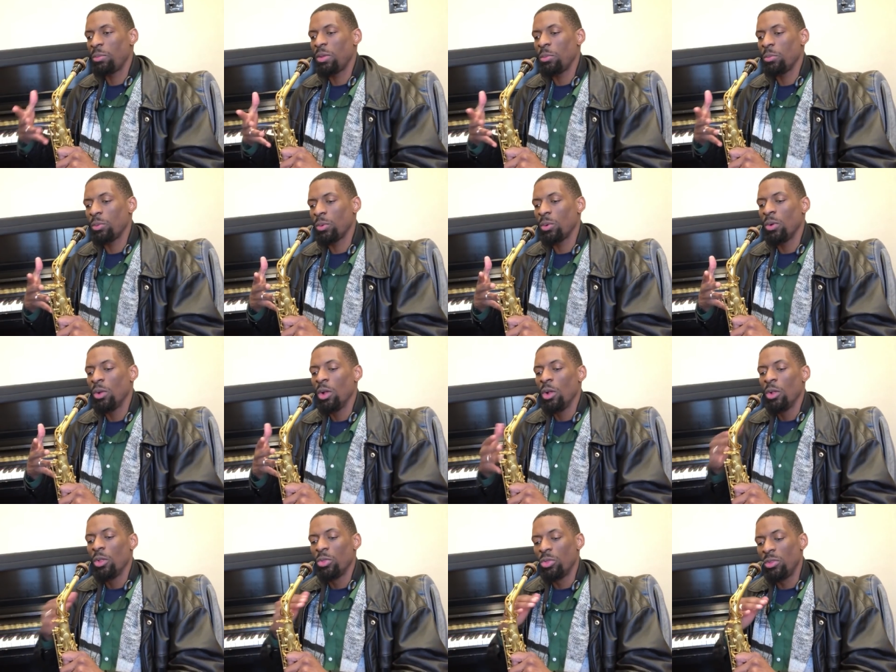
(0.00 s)
people
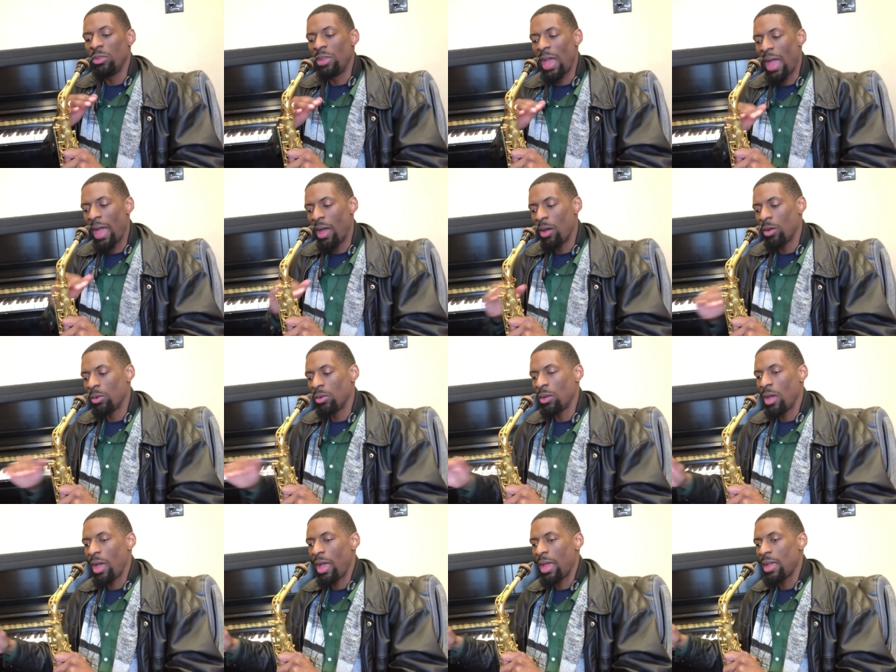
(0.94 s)

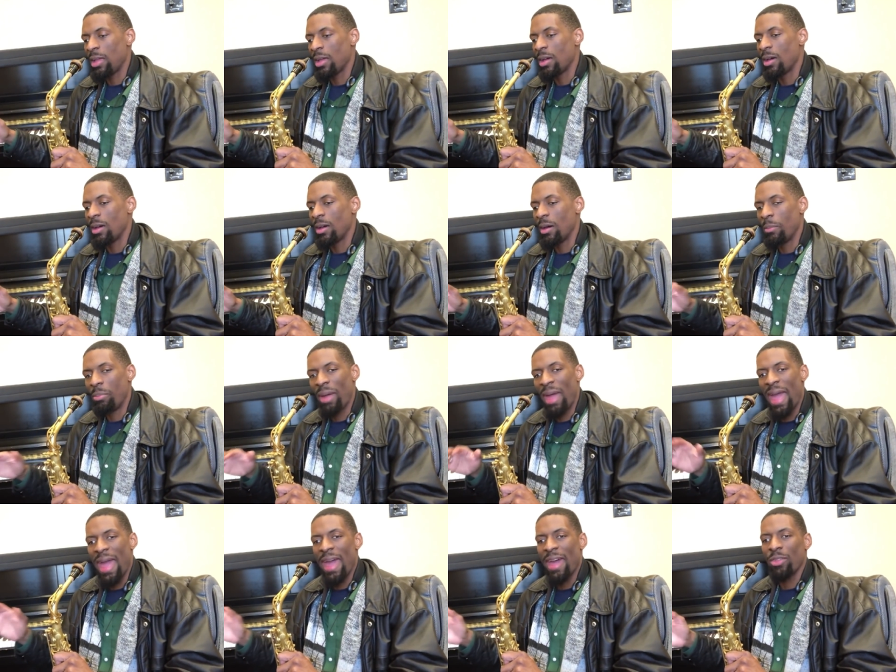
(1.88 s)
down a
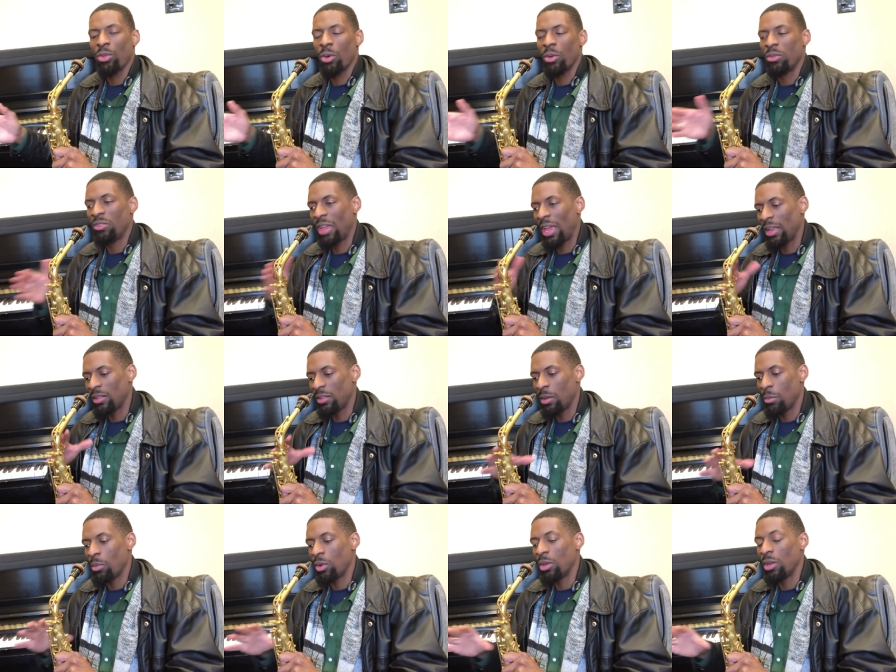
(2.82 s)
path or take
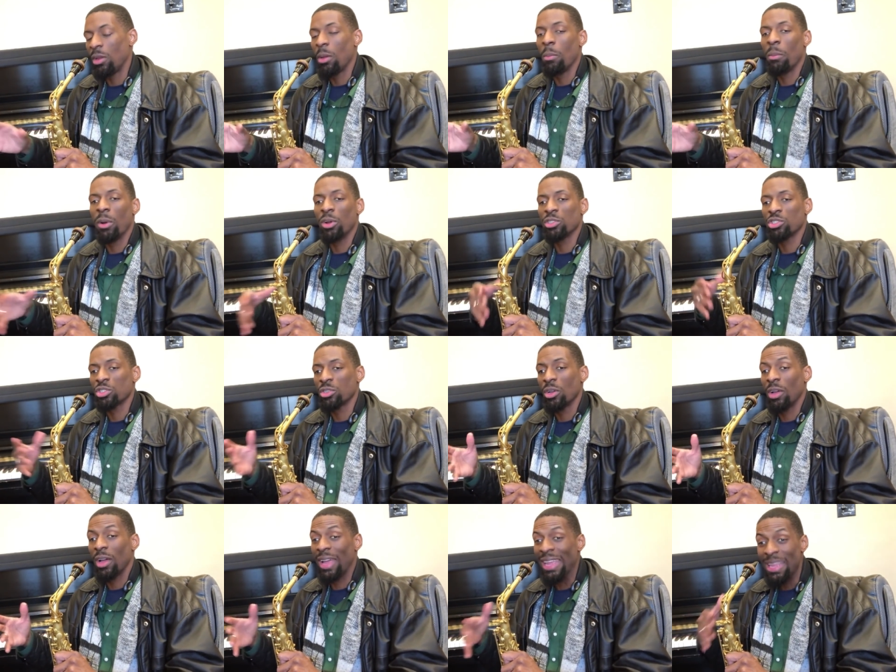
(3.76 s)
them on an
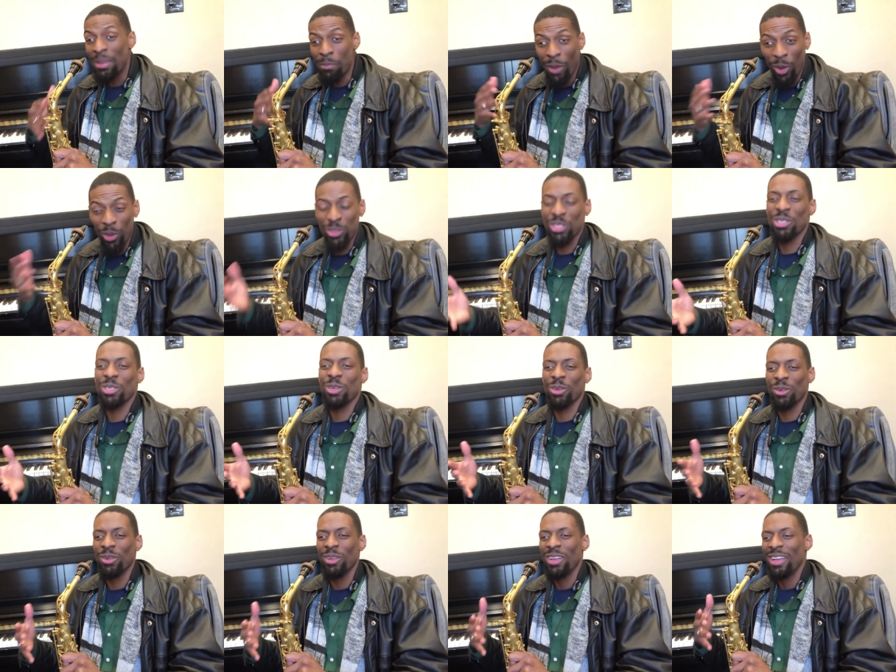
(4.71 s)

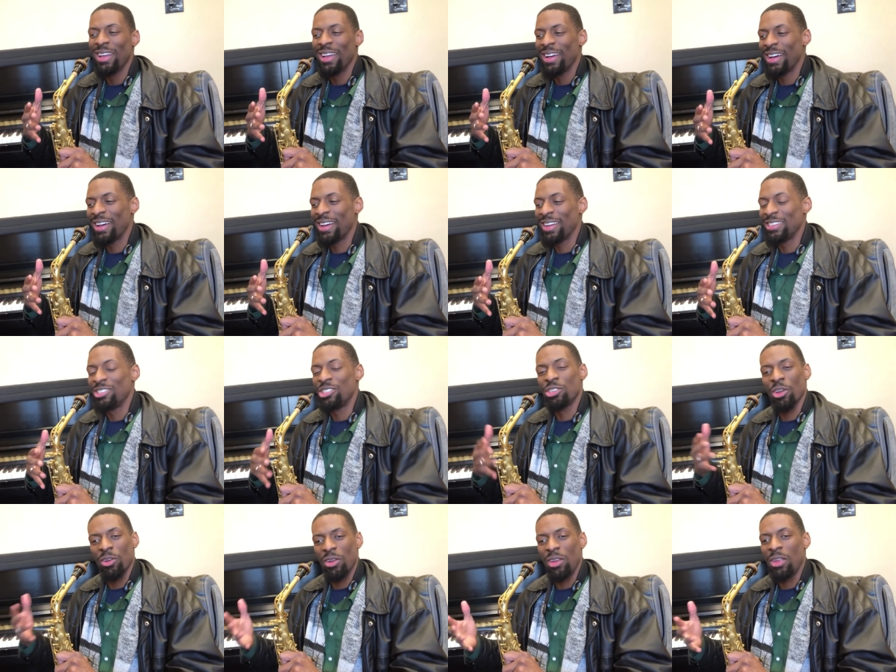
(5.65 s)
emotional
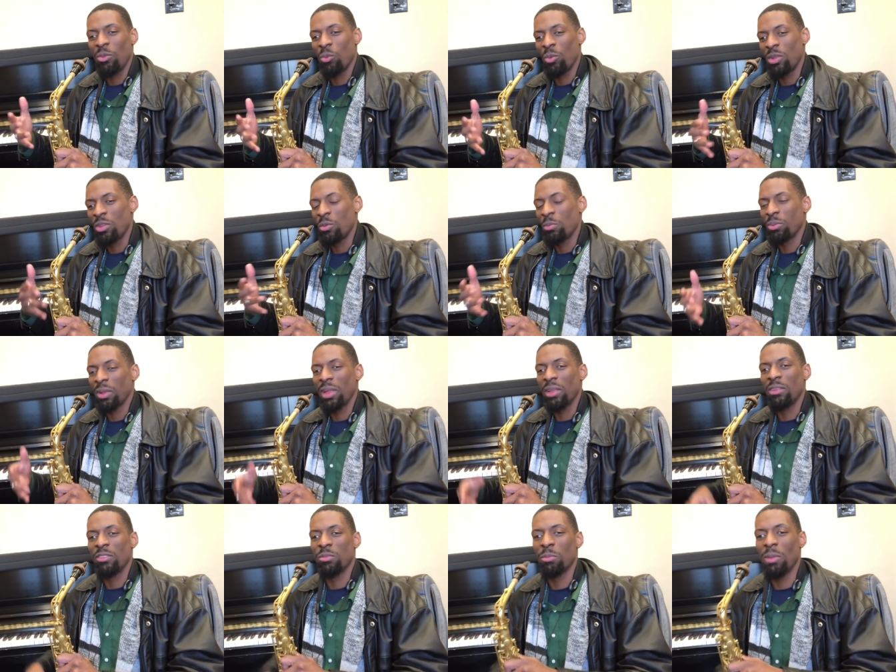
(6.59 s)
journey when you play
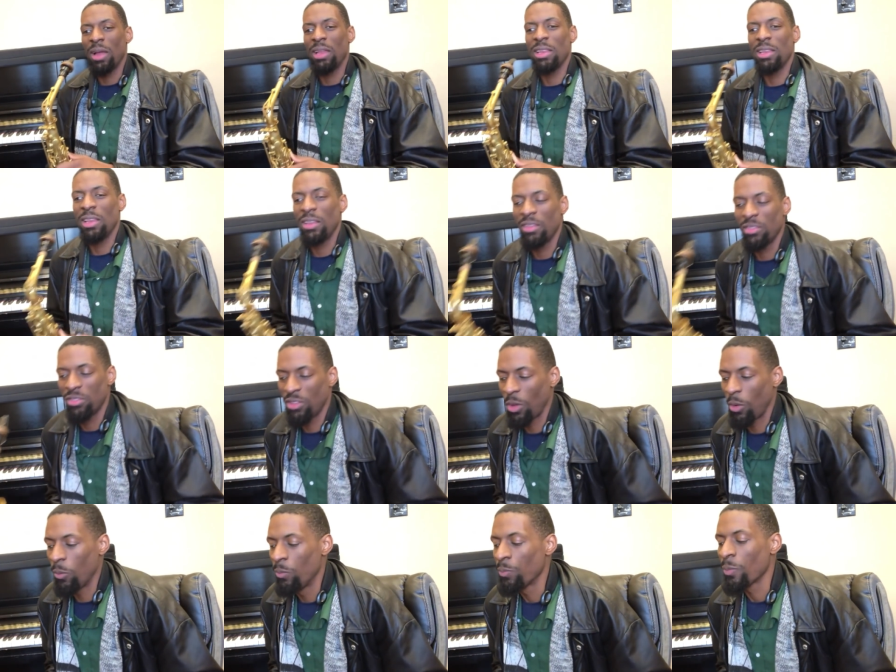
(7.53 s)
this melody.
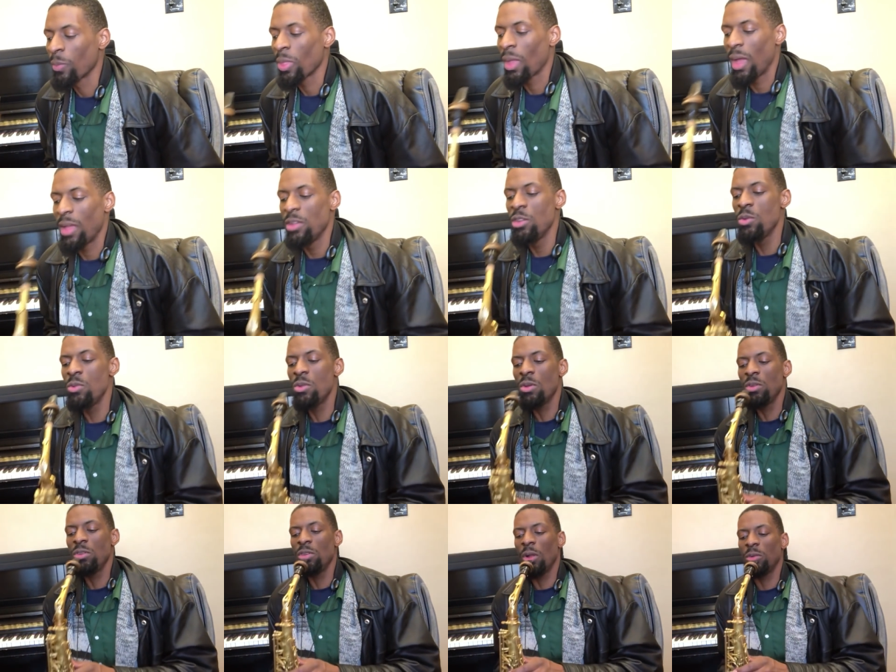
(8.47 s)
So you
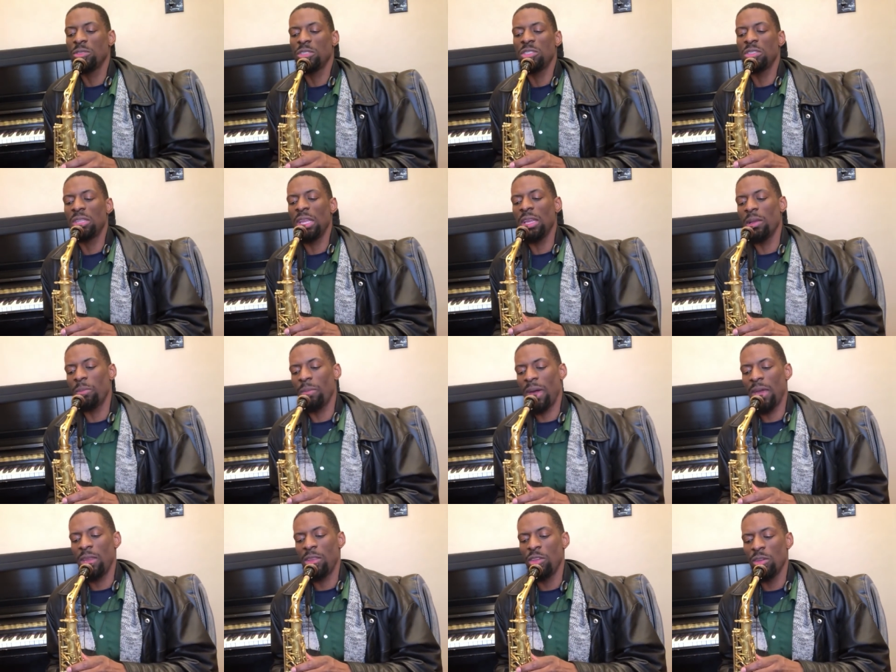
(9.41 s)
know, just think
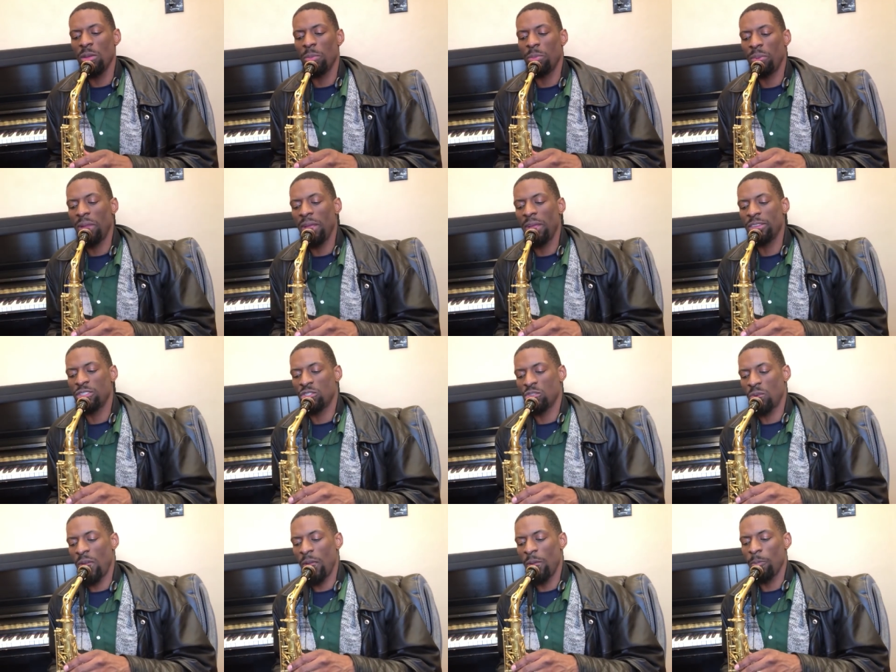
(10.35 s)
about it. You can play it
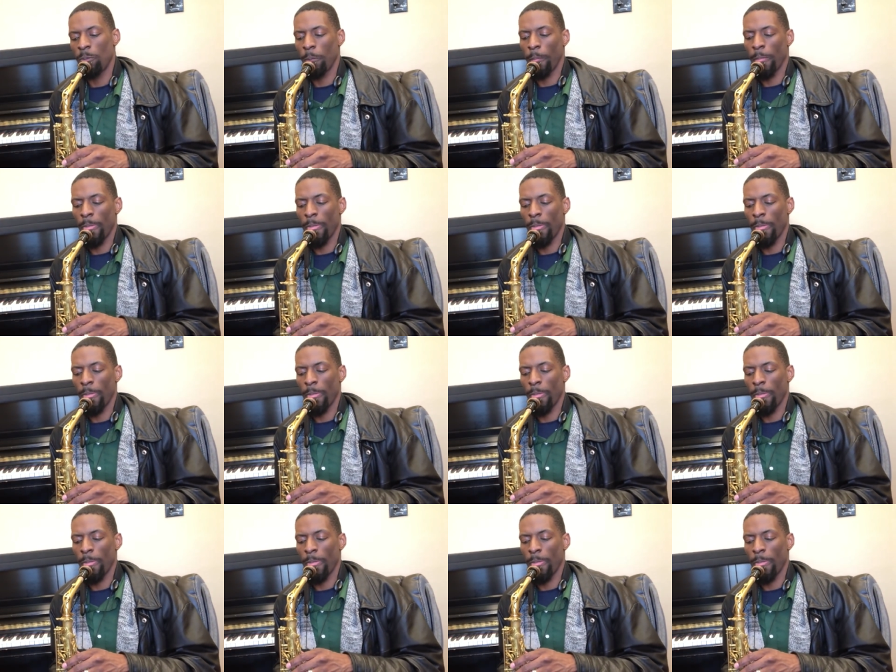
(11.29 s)
straight.